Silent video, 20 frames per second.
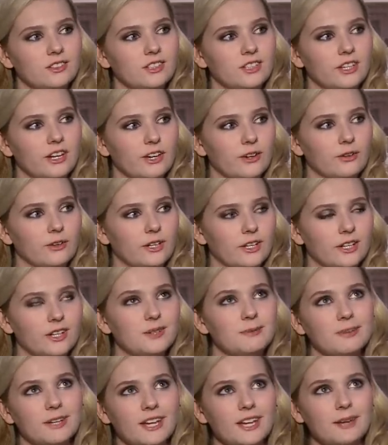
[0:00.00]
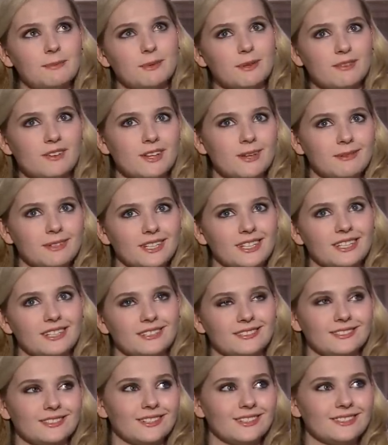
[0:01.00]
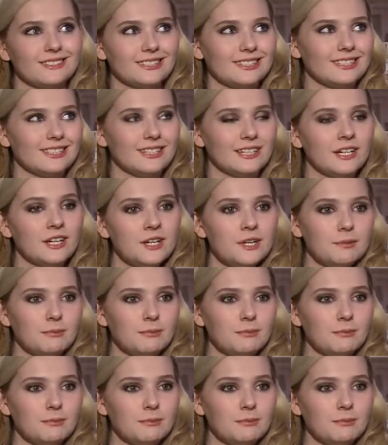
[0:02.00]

you know, like, oh my God, my family is crazy.